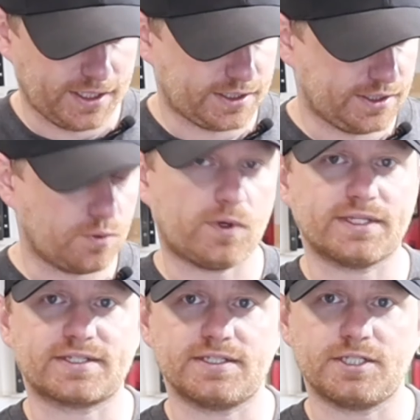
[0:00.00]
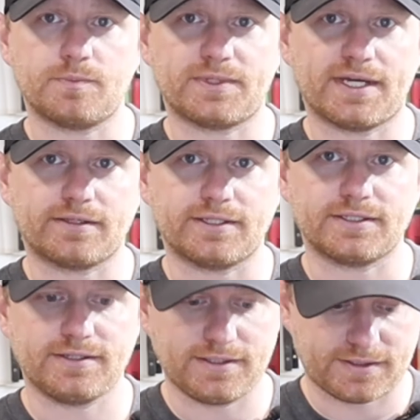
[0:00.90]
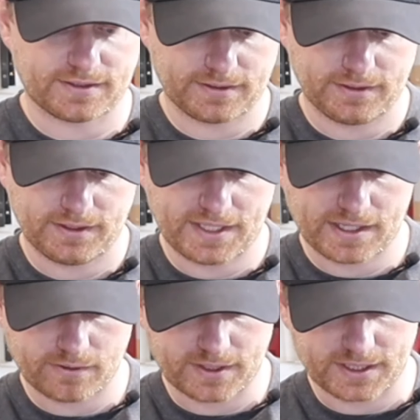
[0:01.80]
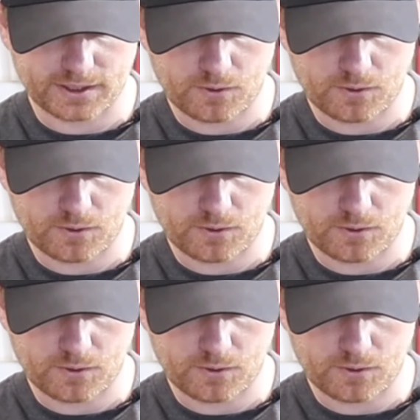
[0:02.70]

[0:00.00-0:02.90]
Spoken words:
and it wants to tip down like this. Now I can